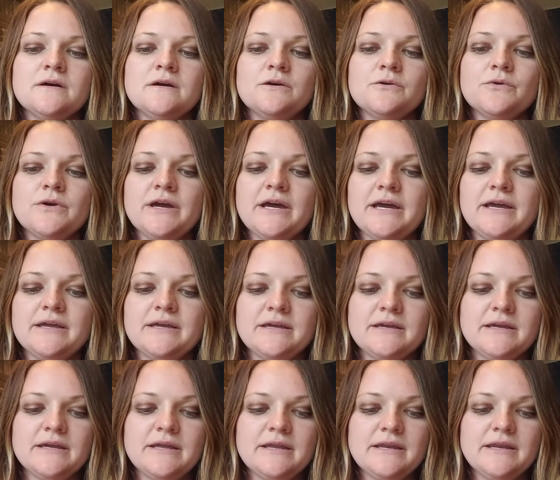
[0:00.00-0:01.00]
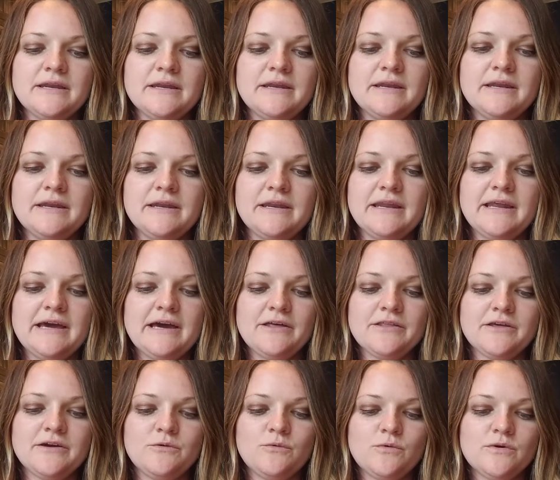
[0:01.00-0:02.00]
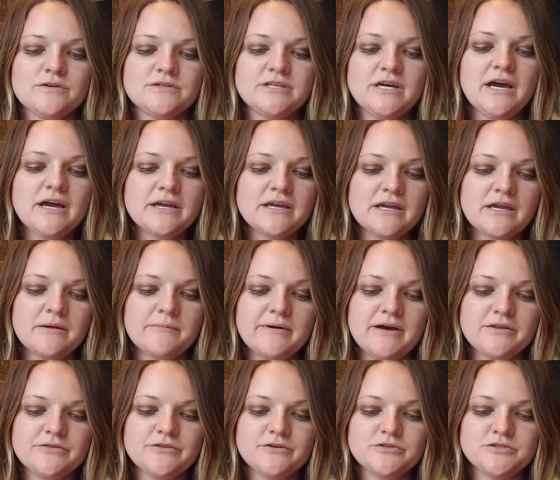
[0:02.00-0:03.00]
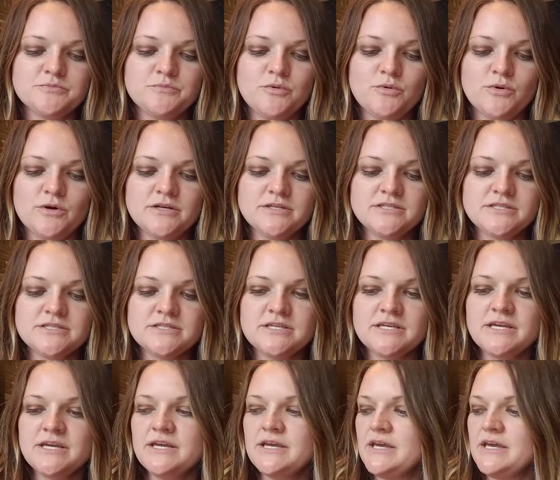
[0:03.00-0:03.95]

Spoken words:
Okay, now that we're talking about those ports,